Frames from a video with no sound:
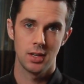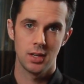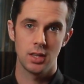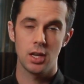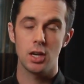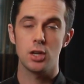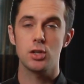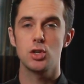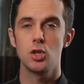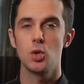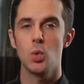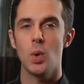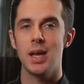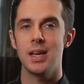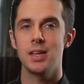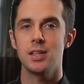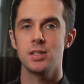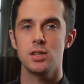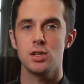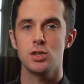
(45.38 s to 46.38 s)
There are two
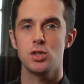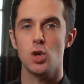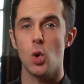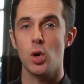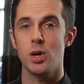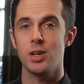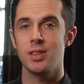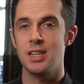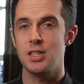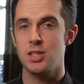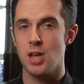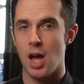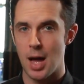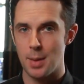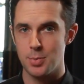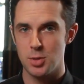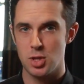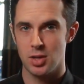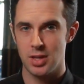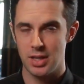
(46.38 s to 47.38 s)
ways to order these
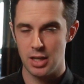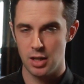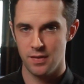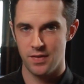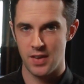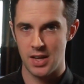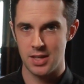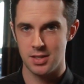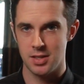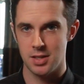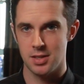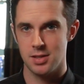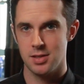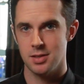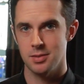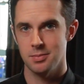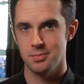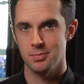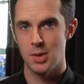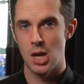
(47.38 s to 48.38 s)
optional interfaces.
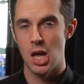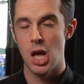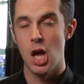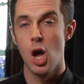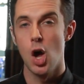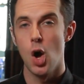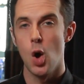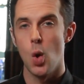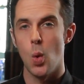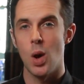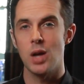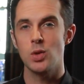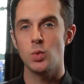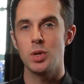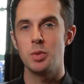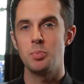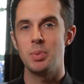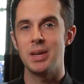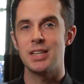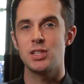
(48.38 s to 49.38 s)
One
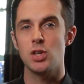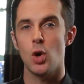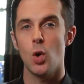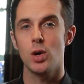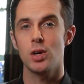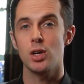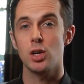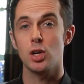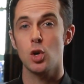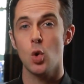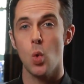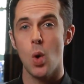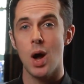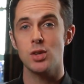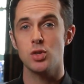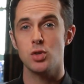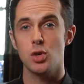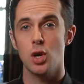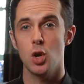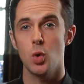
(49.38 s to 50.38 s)
would be to order a
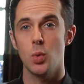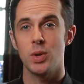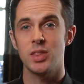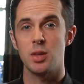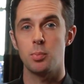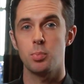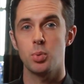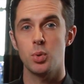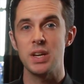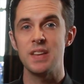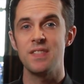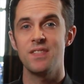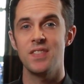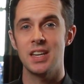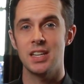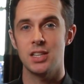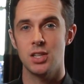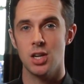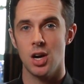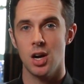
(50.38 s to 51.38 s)
Quattro with the
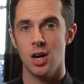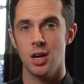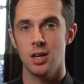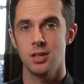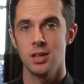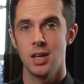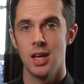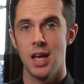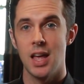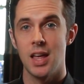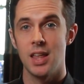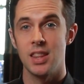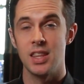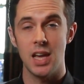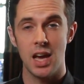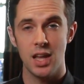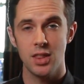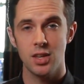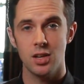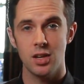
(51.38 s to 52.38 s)
pre-fitted card. The
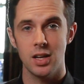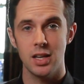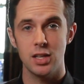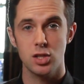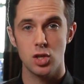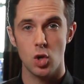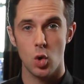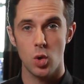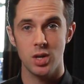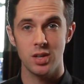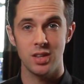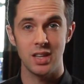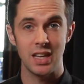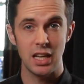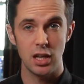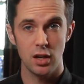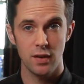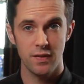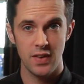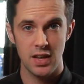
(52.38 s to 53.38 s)
other is to order the
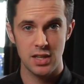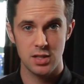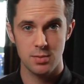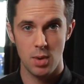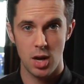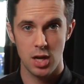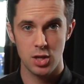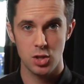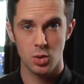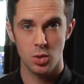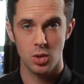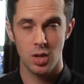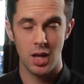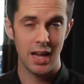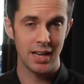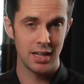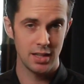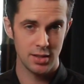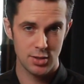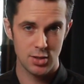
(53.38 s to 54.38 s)
interface module
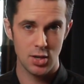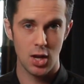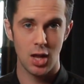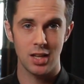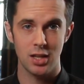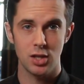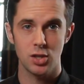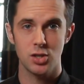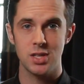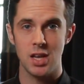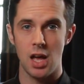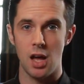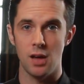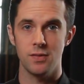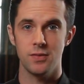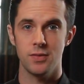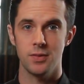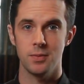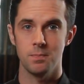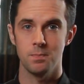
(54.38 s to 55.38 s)
and install it
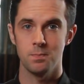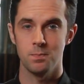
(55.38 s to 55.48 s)
yourself.